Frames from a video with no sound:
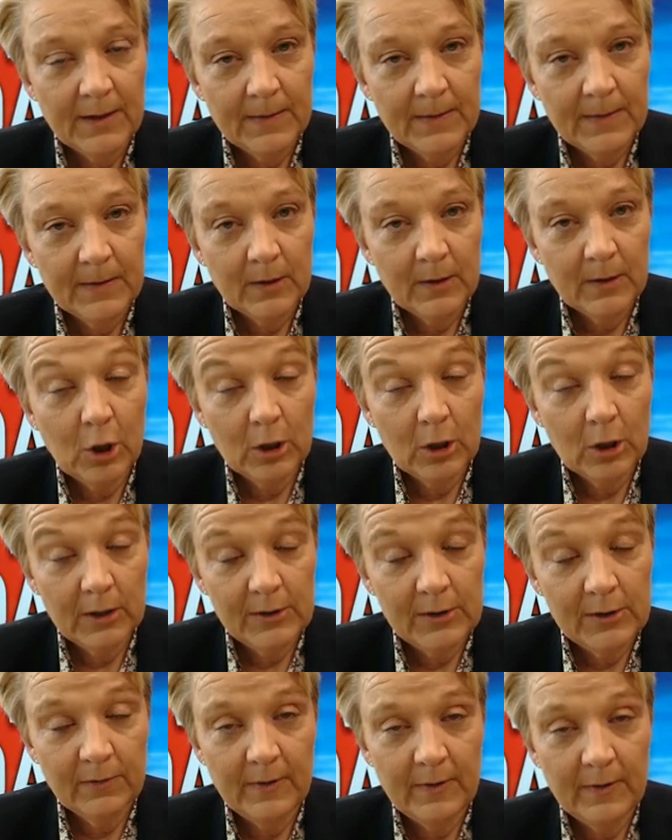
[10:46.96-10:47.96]
The
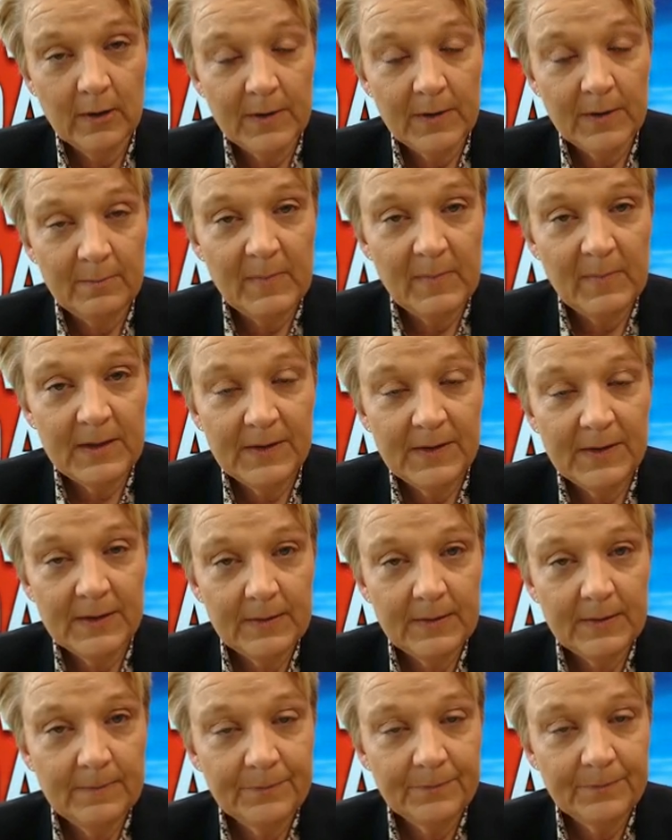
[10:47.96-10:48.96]
College of Health and
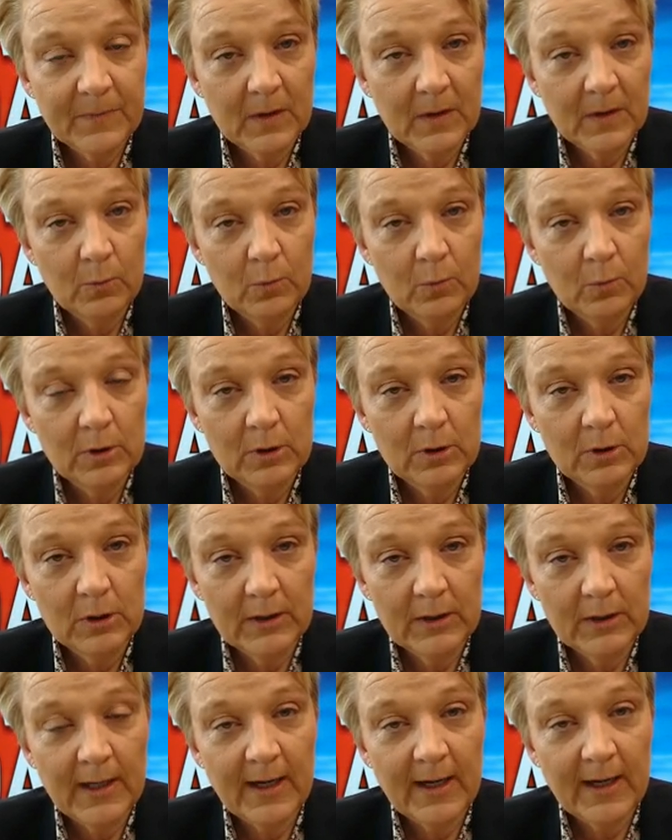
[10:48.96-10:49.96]
Medicine
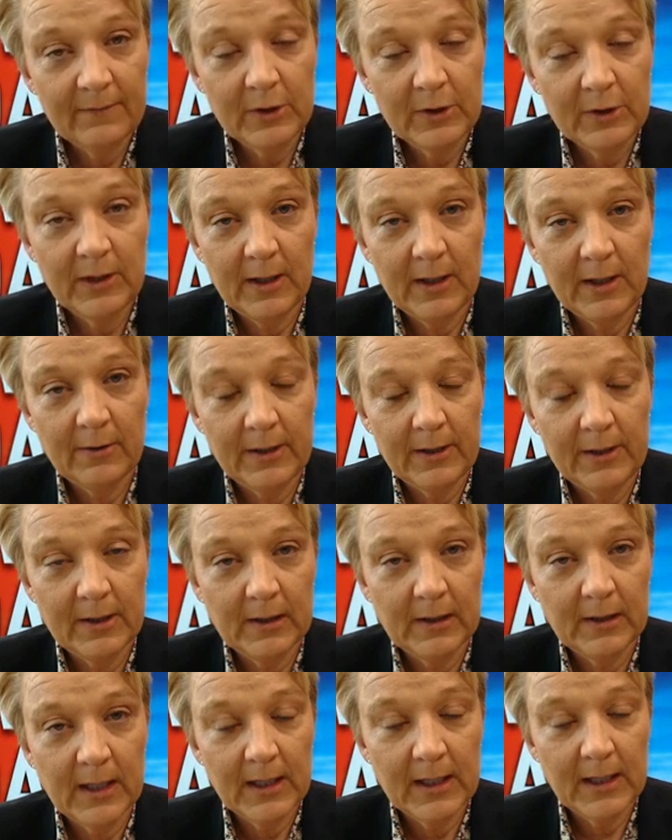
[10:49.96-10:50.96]
will have to carry
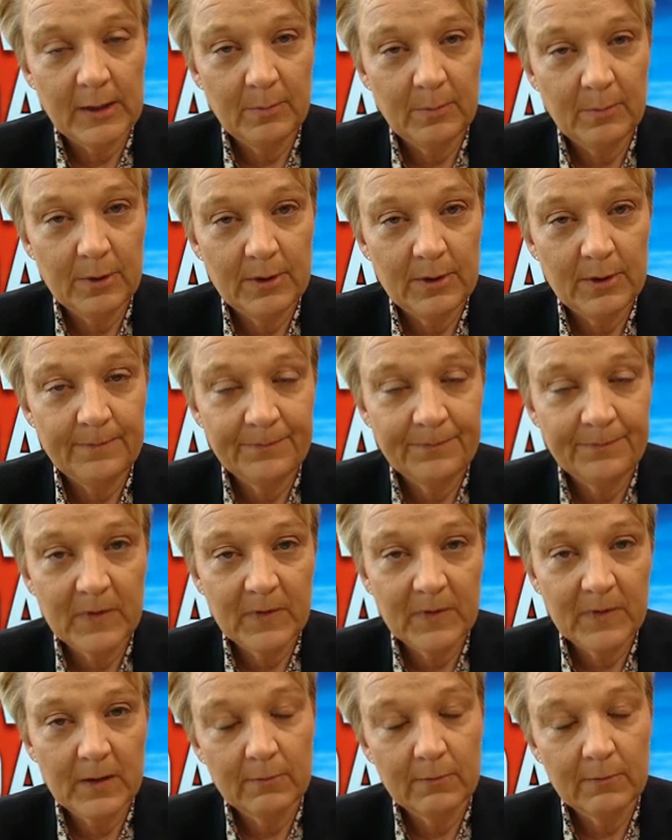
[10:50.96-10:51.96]
a large burden,
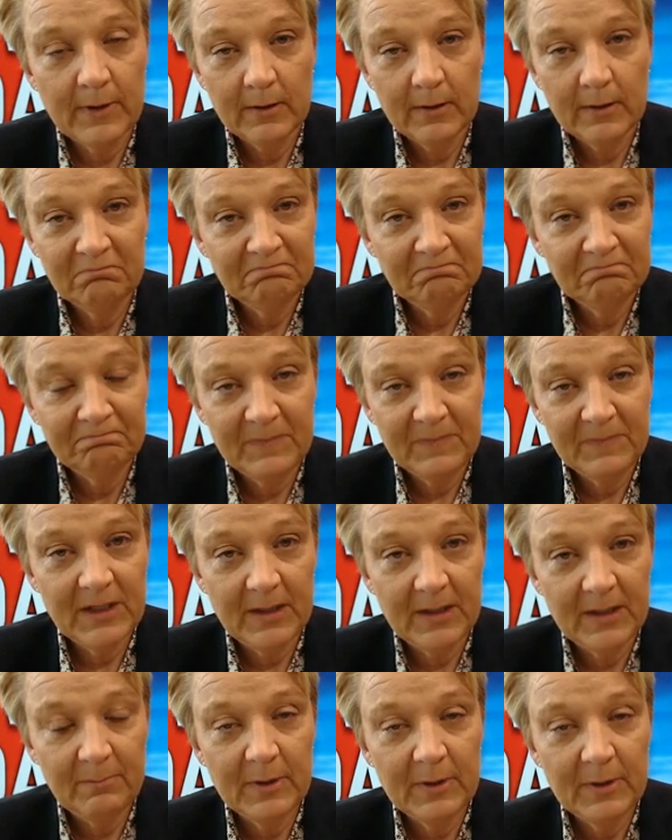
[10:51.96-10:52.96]
around
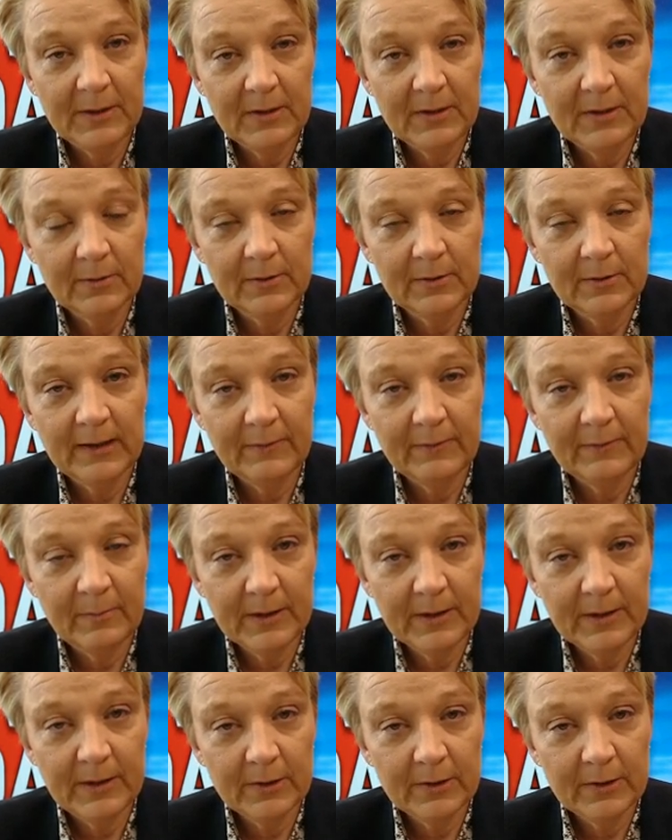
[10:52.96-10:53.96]
$10 million or $11
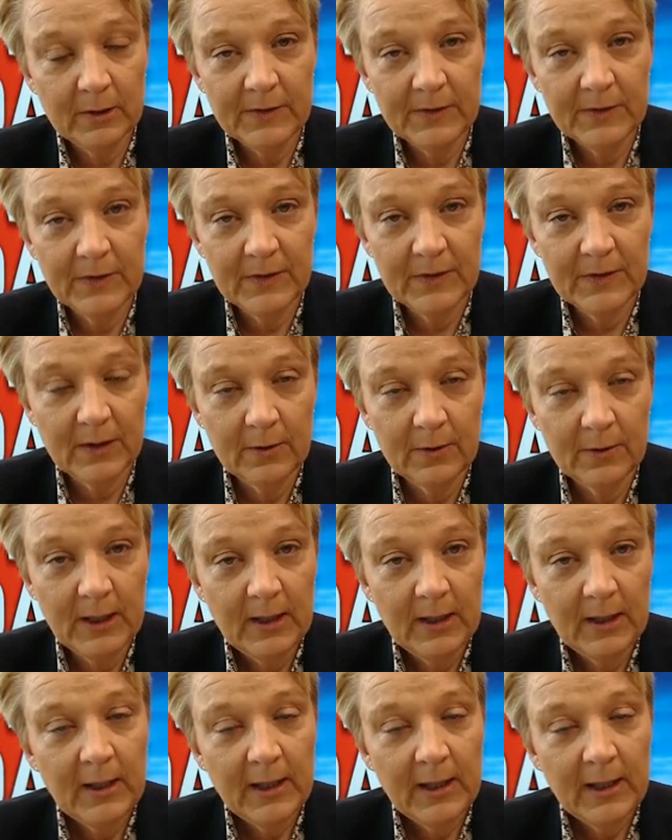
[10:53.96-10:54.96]
million or so,
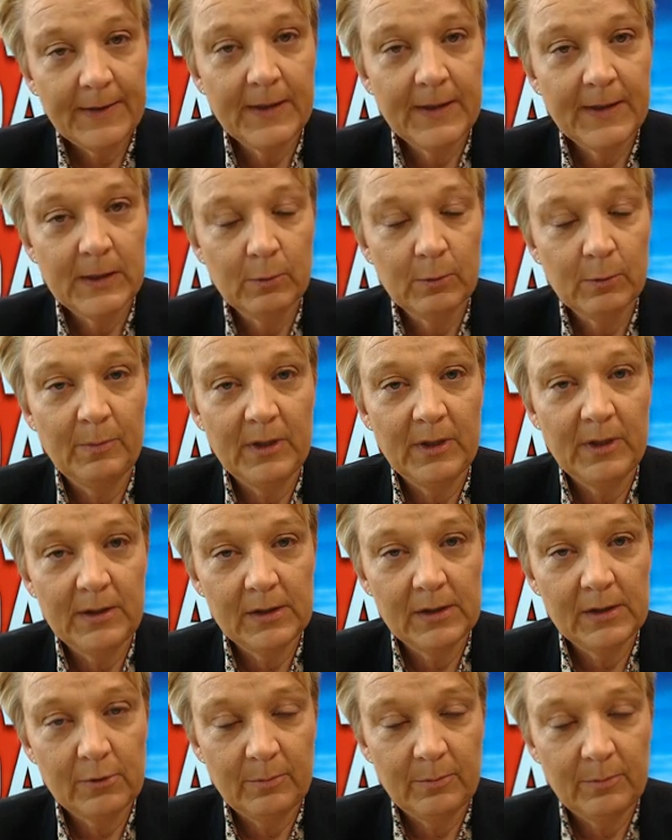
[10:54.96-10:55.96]
and this will be
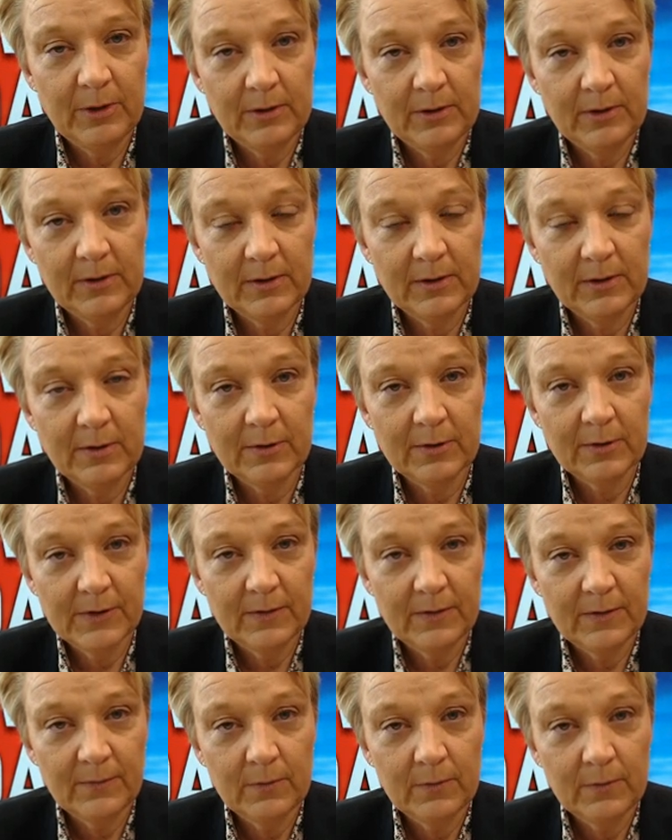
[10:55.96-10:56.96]
distributed across
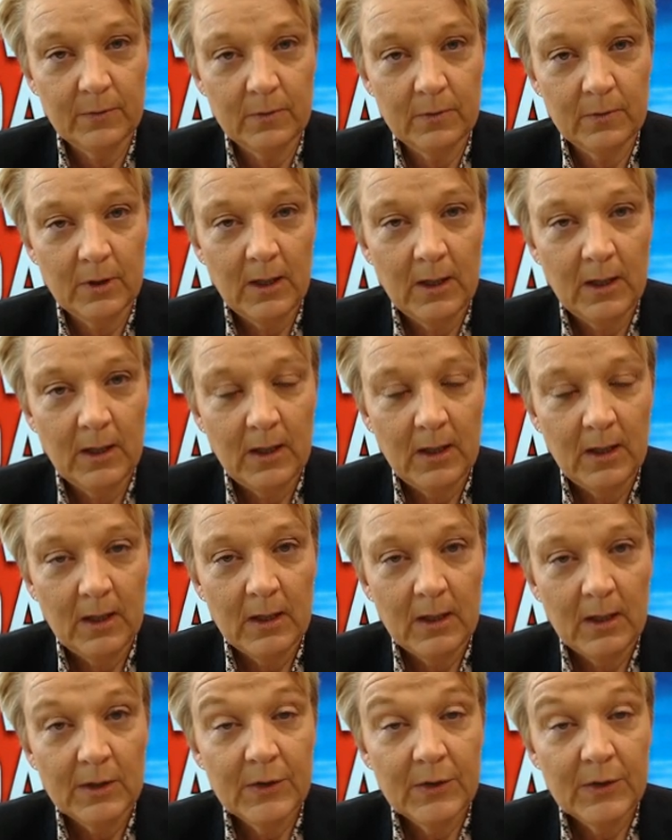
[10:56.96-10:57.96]
the four
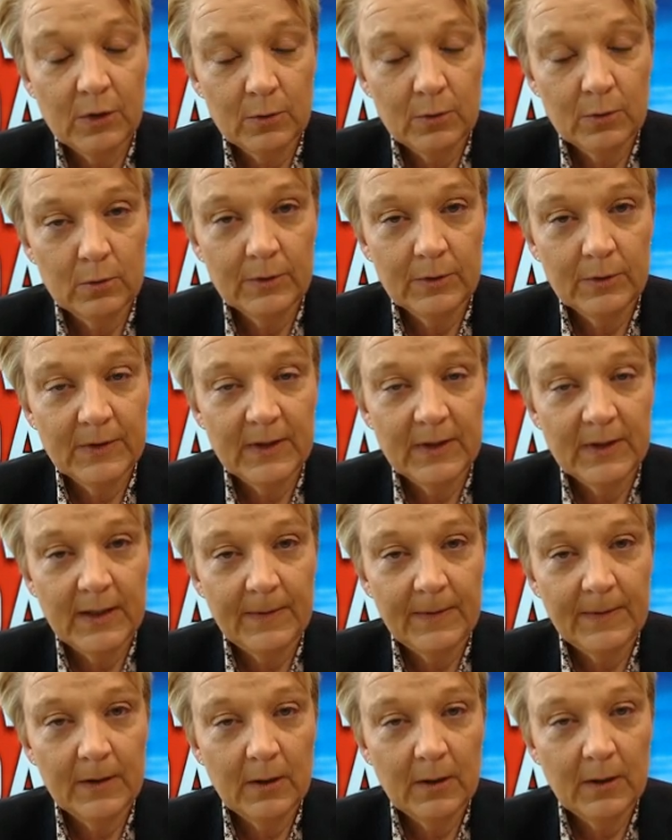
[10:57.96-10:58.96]
schools
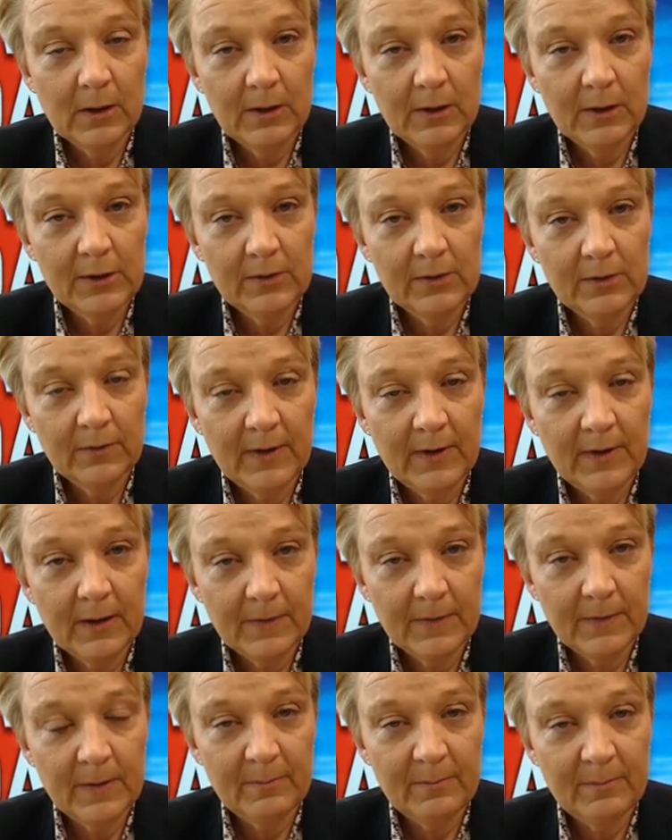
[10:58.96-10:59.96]
and the College of
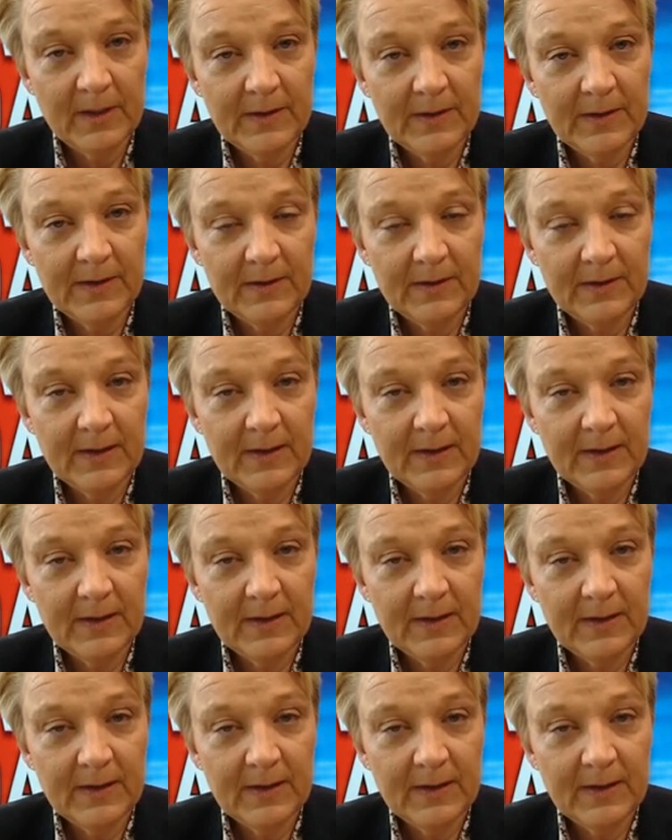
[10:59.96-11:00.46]
Health and Medicine